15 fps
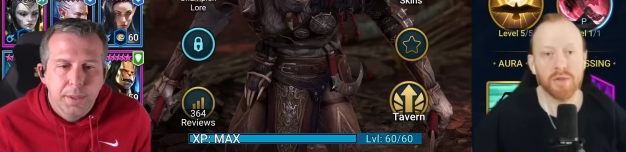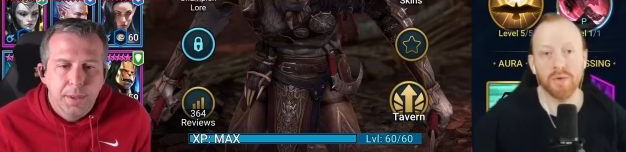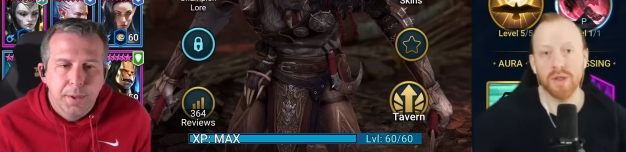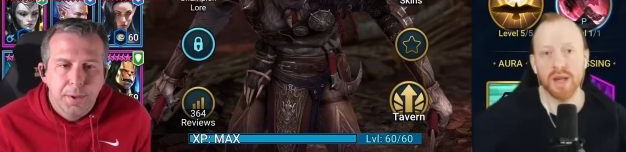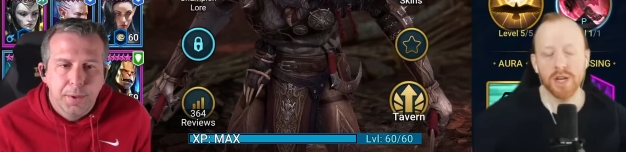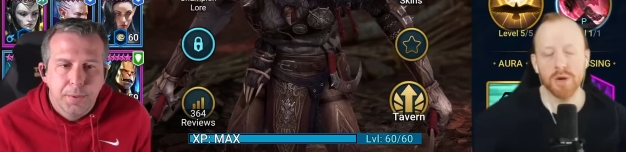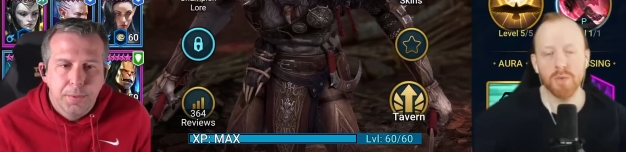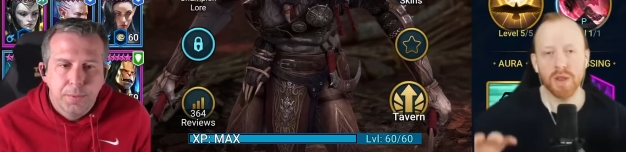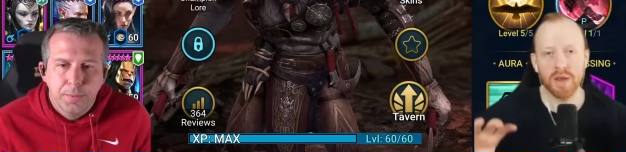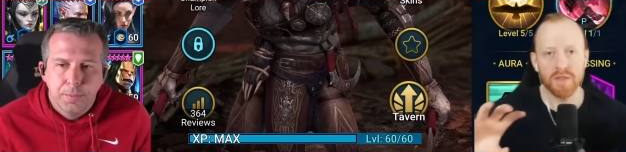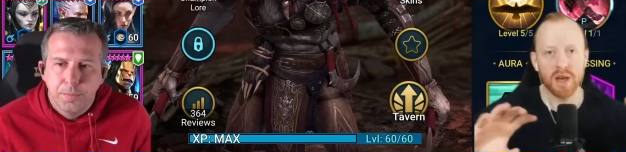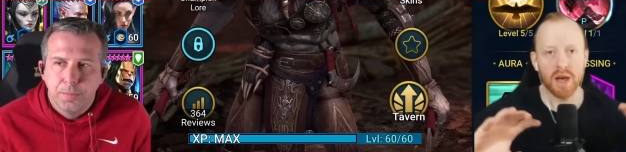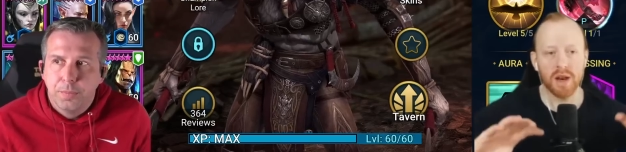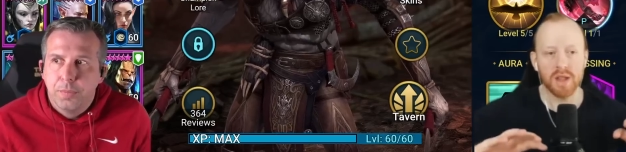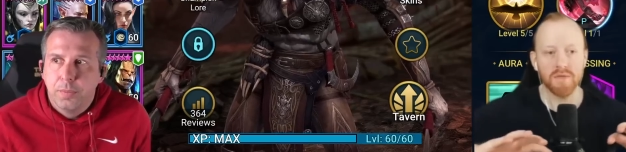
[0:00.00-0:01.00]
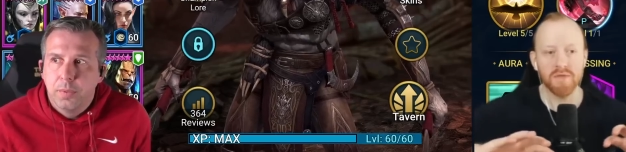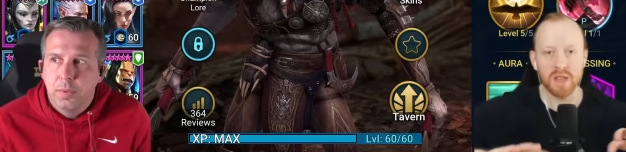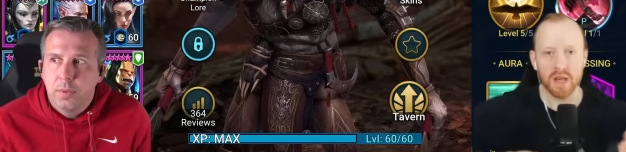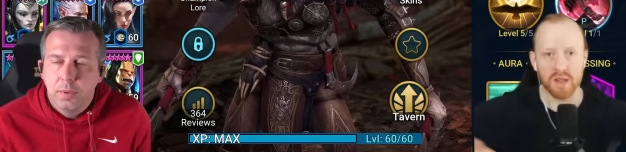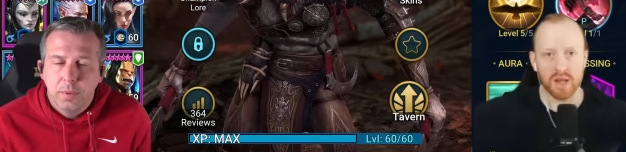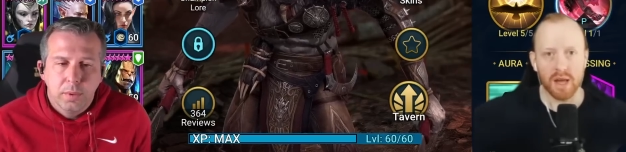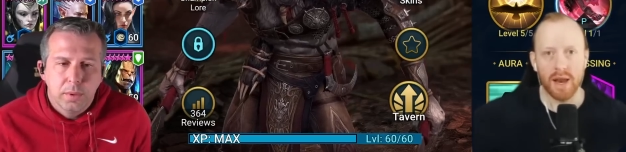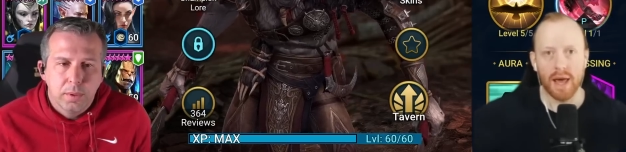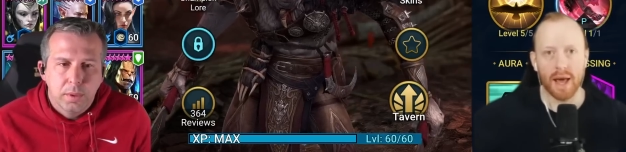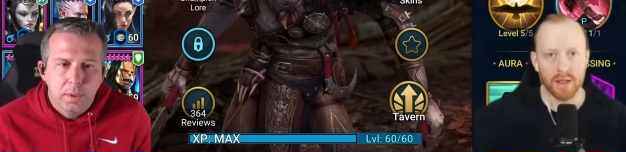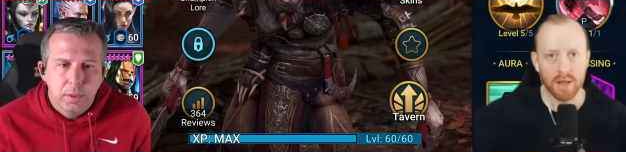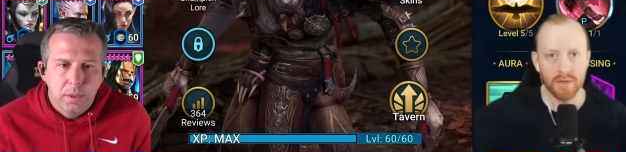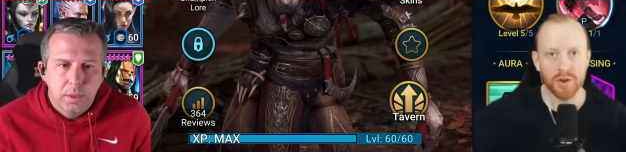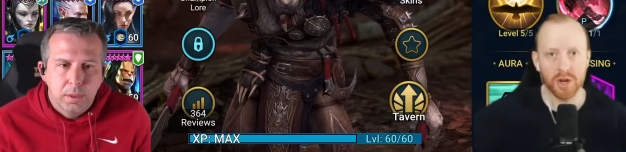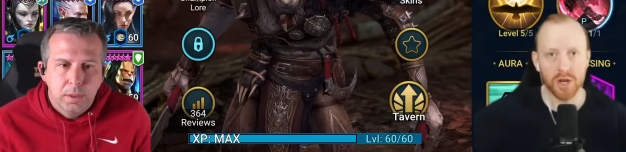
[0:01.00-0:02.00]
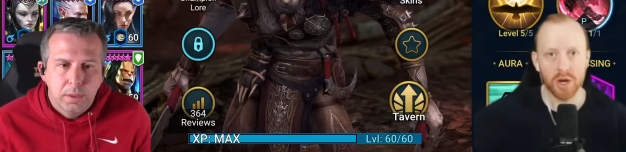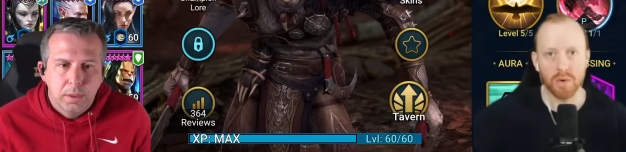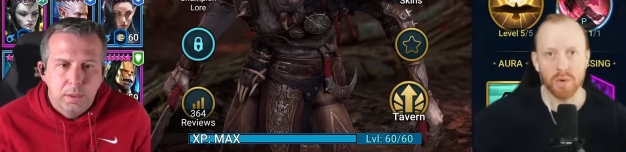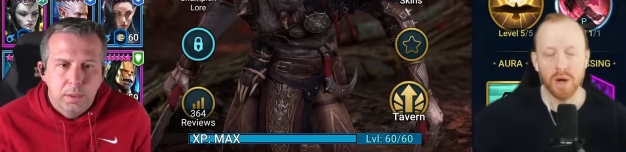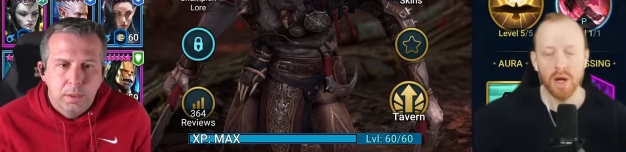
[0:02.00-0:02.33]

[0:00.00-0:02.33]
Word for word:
Speaker 1: so essentially what they've done is they've disconnected the two.